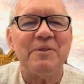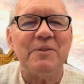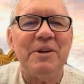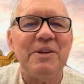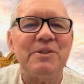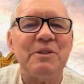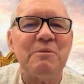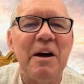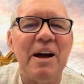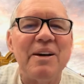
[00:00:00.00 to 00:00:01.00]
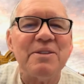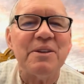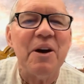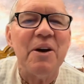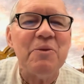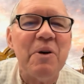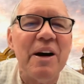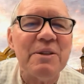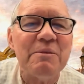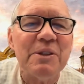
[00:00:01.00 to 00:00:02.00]
We can surmise an
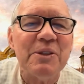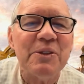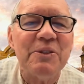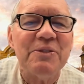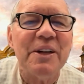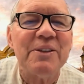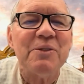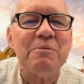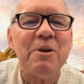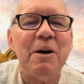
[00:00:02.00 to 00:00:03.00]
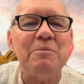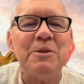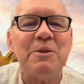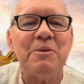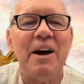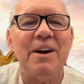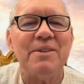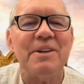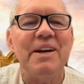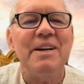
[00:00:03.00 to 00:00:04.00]
unwise material fix when problems
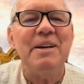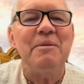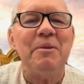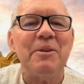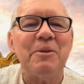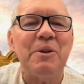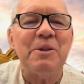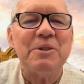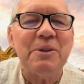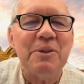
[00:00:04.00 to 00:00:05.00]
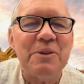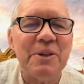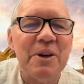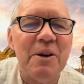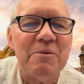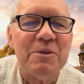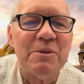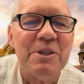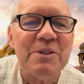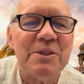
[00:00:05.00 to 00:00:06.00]
arise, but the real solution comes from
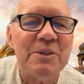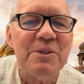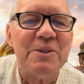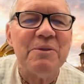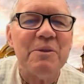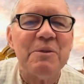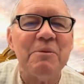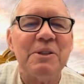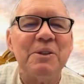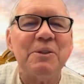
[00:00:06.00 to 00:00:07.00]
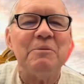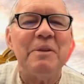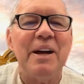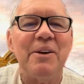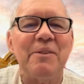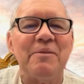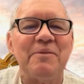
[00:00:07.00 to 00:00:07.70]
disillusion with material matter.